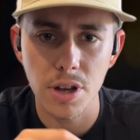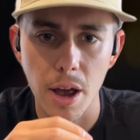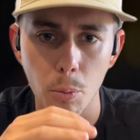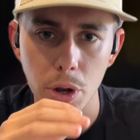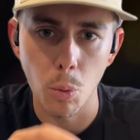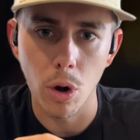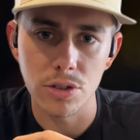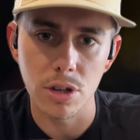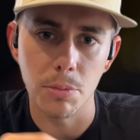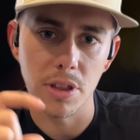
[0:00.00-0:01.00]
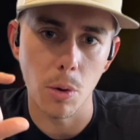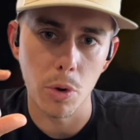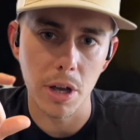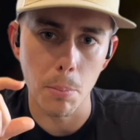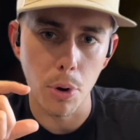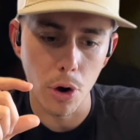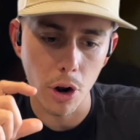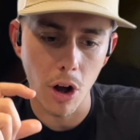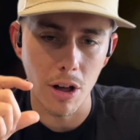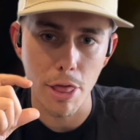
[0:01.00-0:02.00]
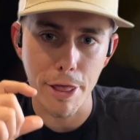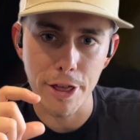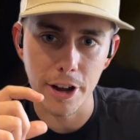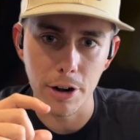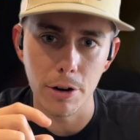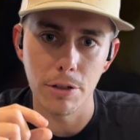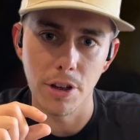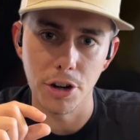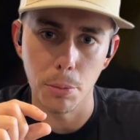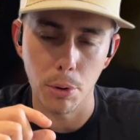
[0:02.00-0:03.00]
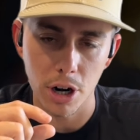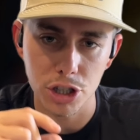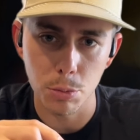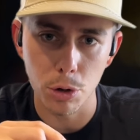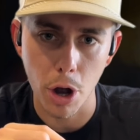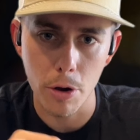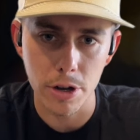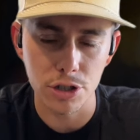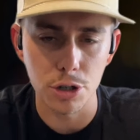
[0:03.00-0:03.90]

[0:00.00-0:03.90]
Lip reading: and we want something that we can put on thicker than your brushable coatings.